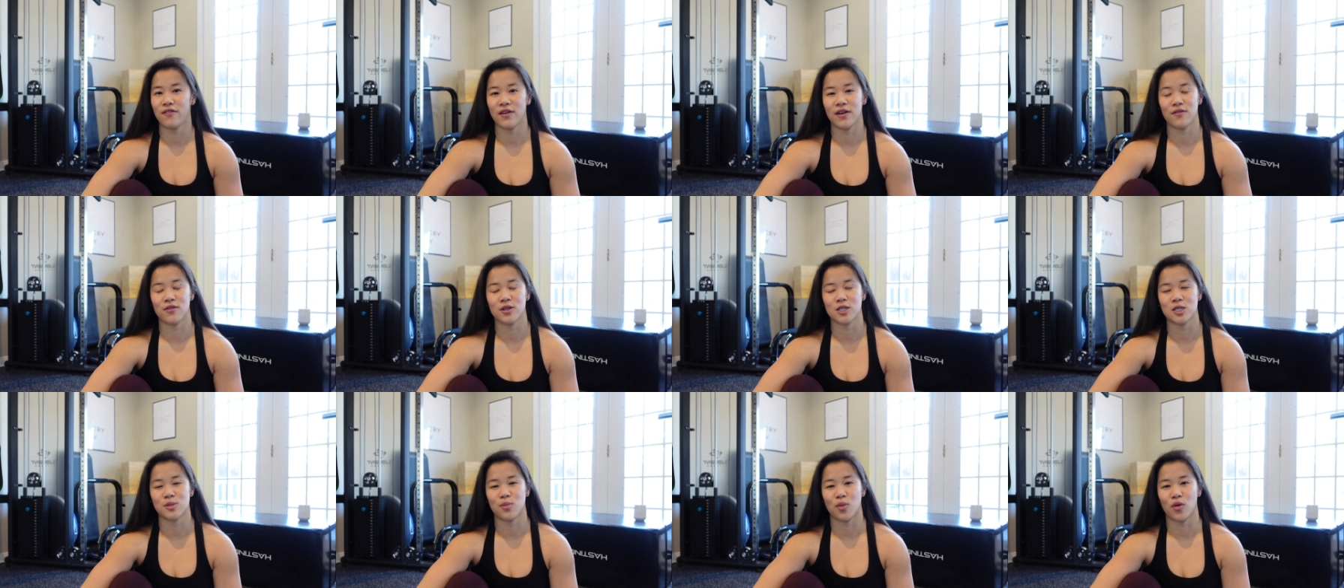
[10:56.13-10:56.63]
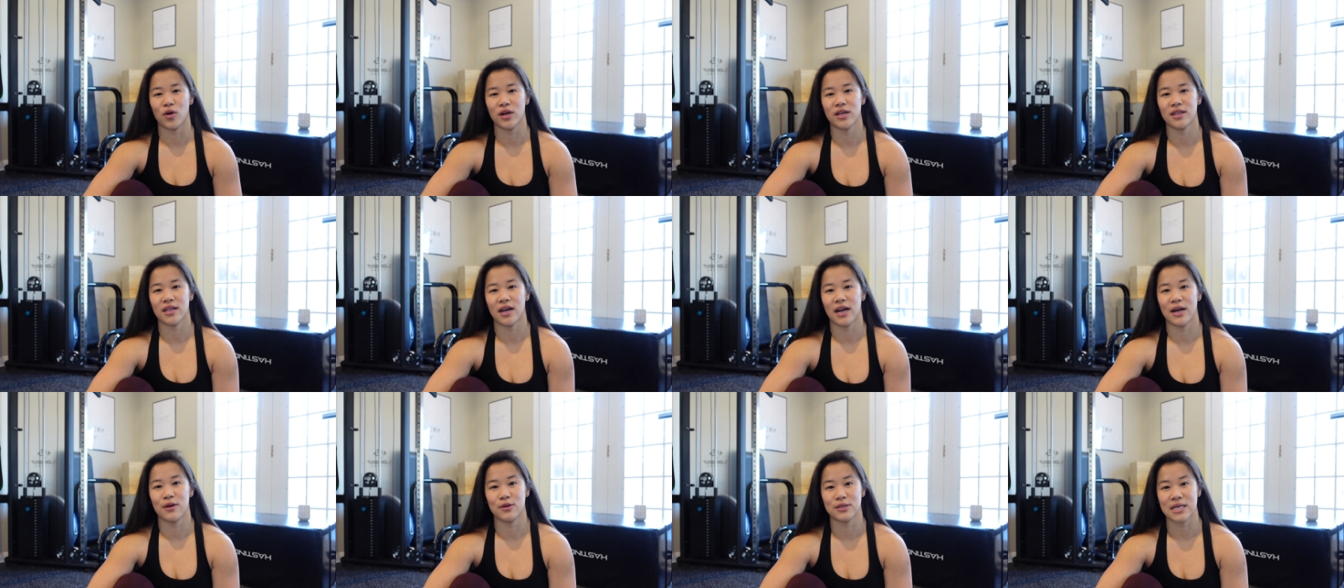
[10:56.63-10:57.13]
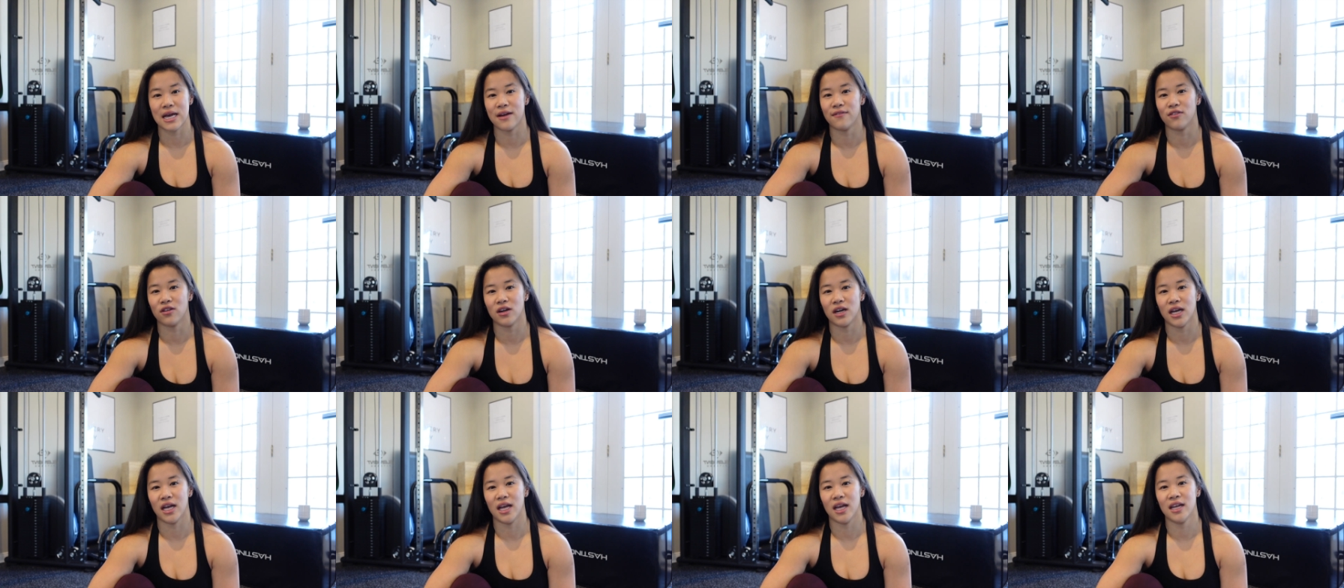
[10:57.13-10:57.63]
favorite sport that I was
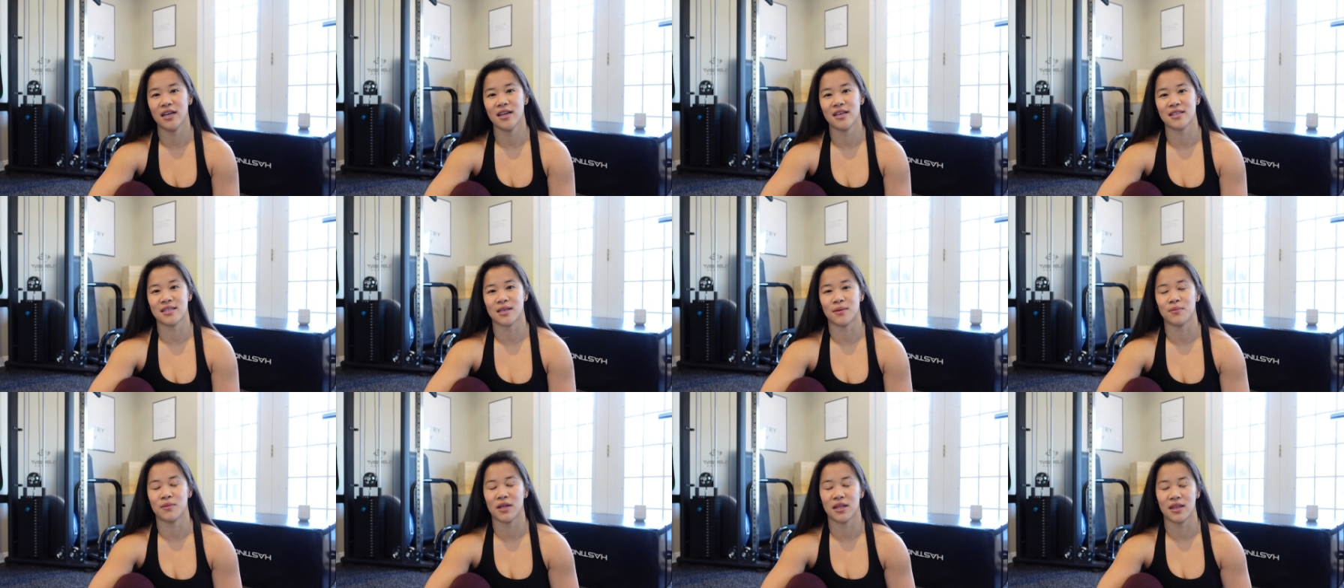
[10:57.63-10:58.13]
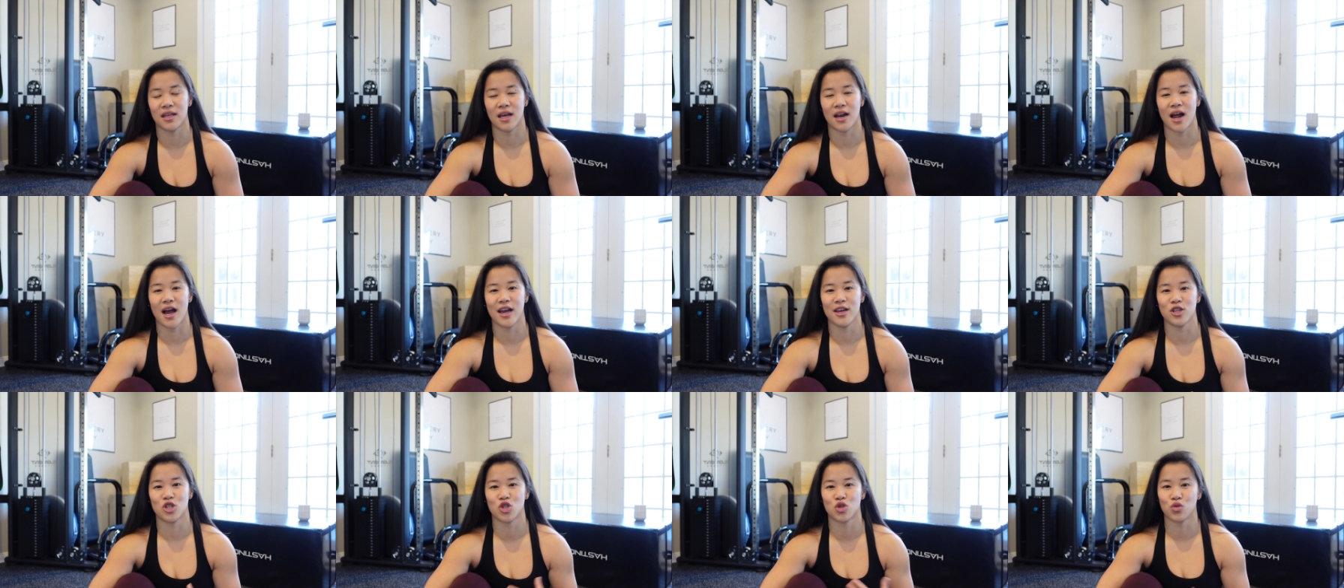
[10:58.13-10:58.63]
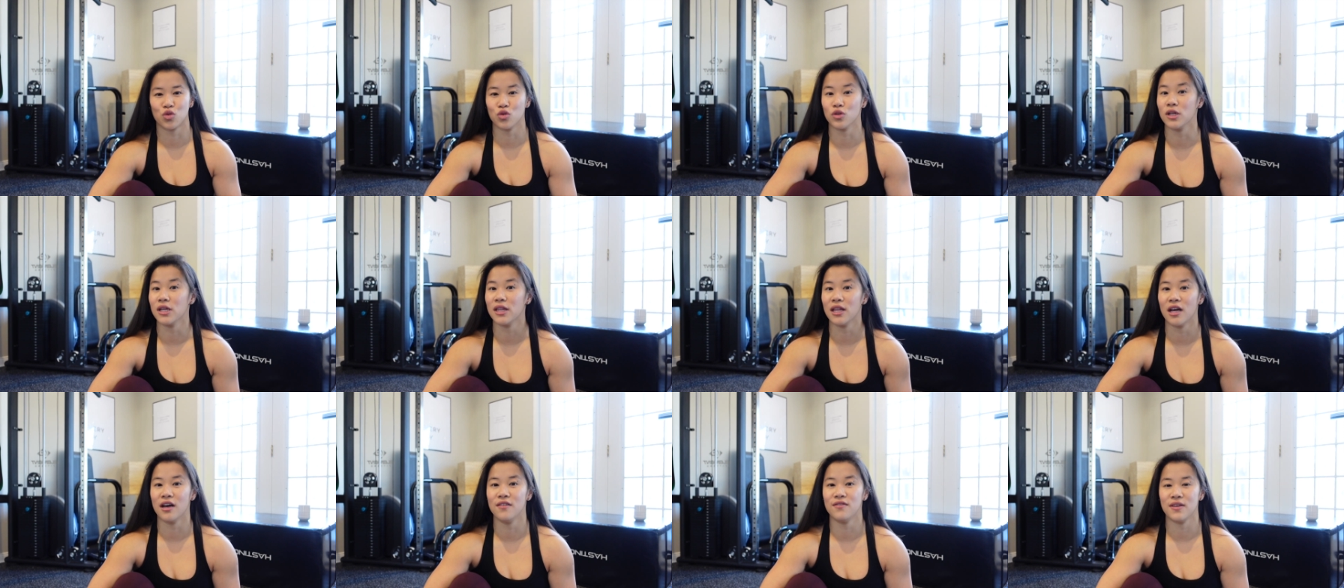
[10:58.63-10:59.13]
ever in and something that I truly
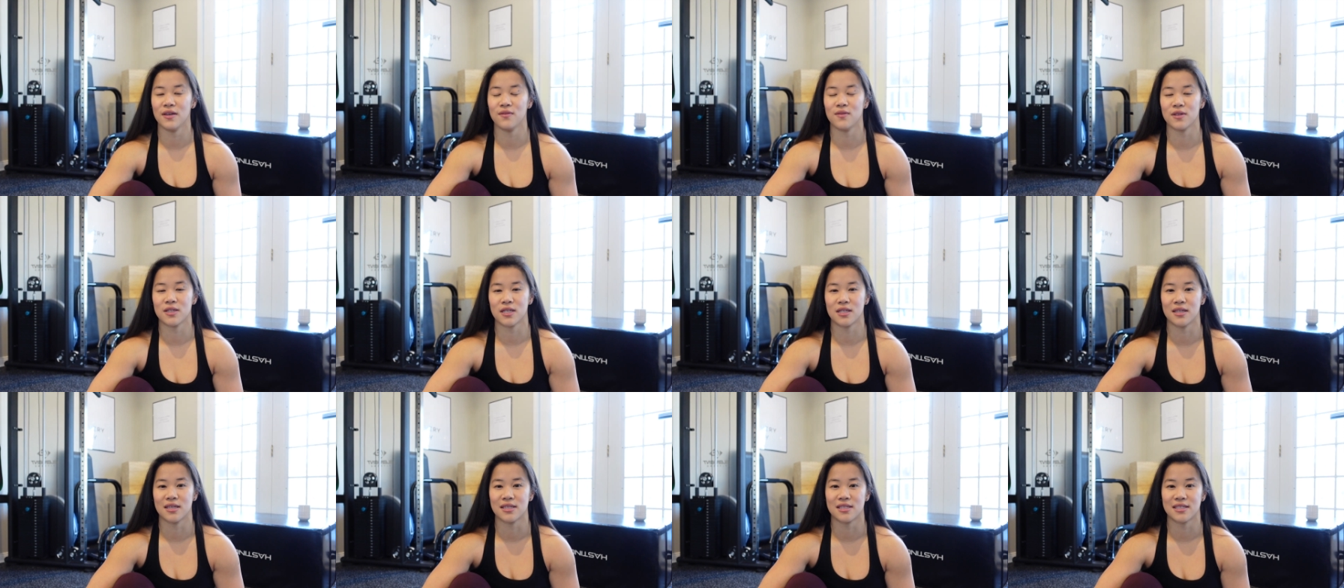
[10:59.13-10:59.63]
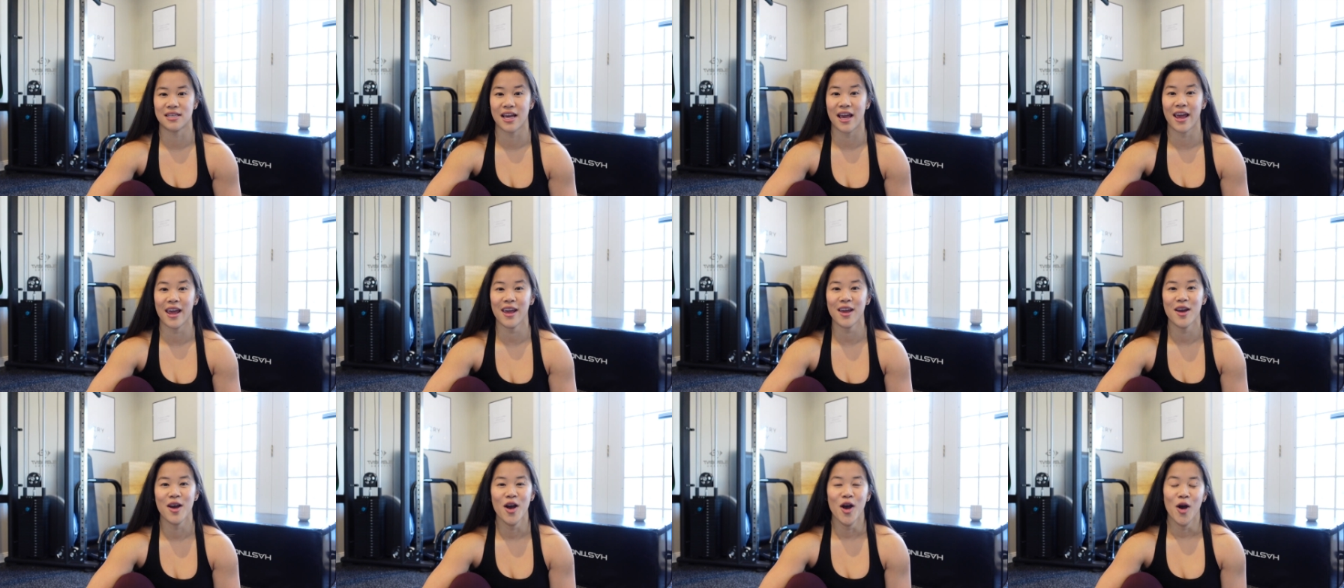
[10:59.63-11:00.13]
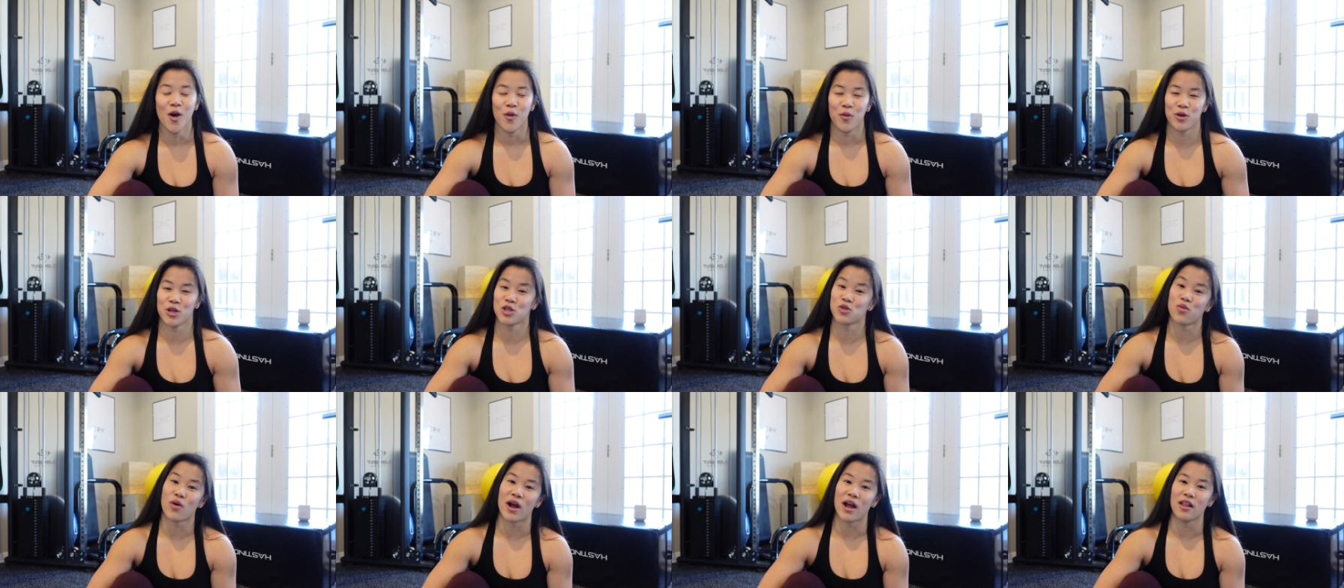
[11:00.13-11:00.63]
love even to this day, which
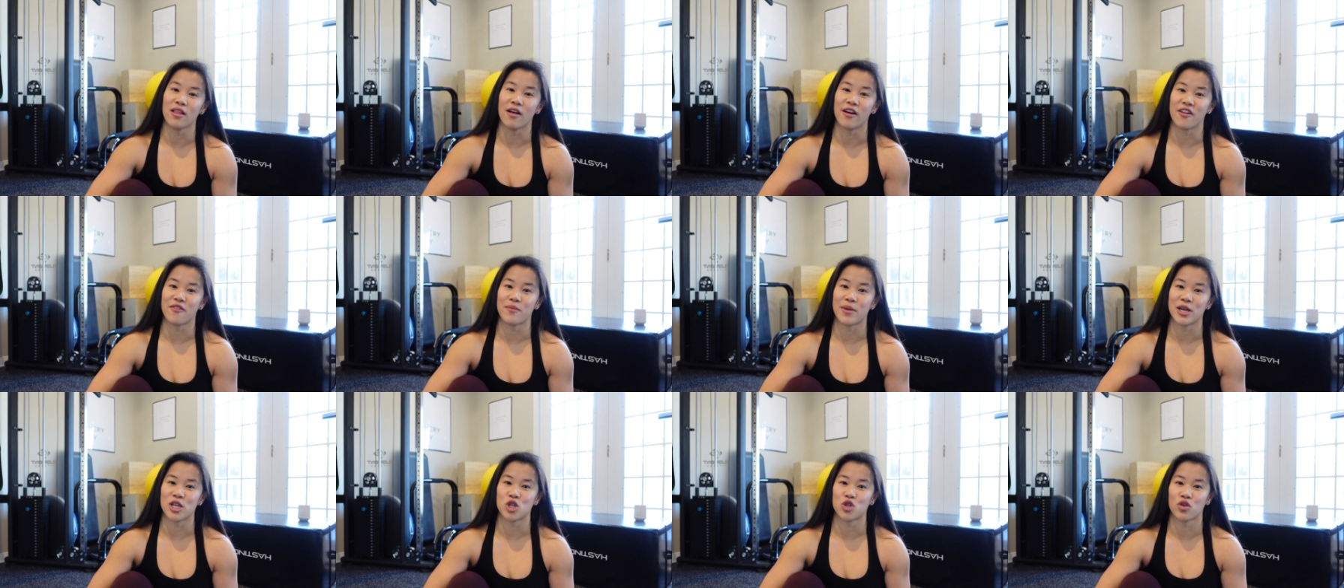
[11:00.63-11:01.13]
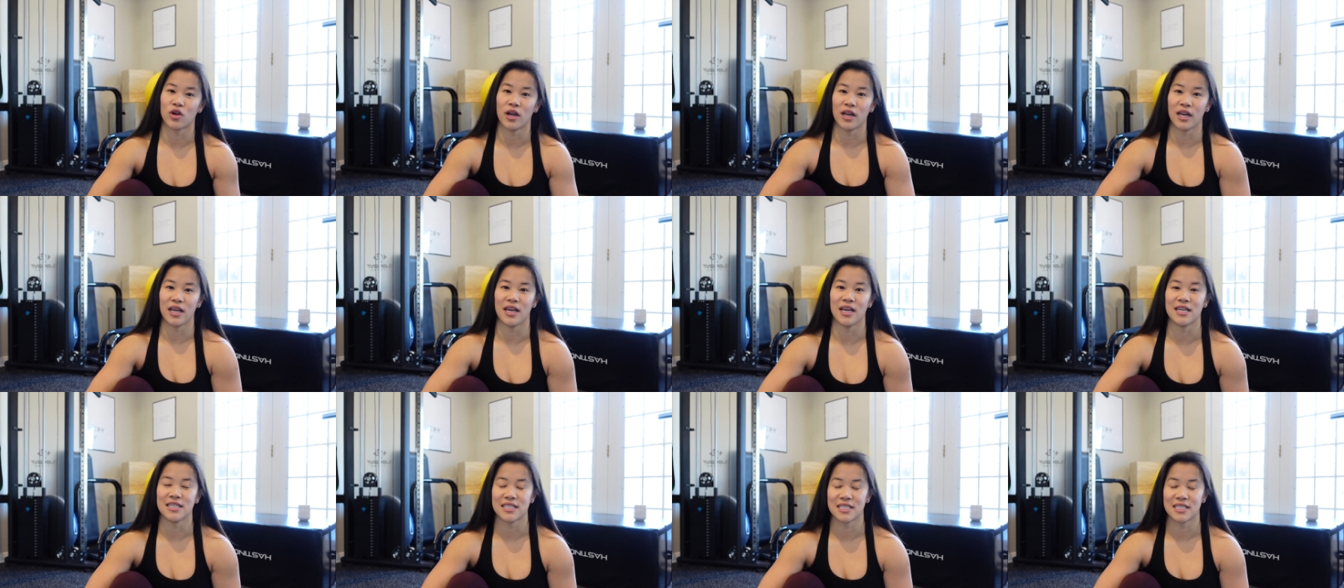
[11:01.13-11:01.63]
is why a lot of my training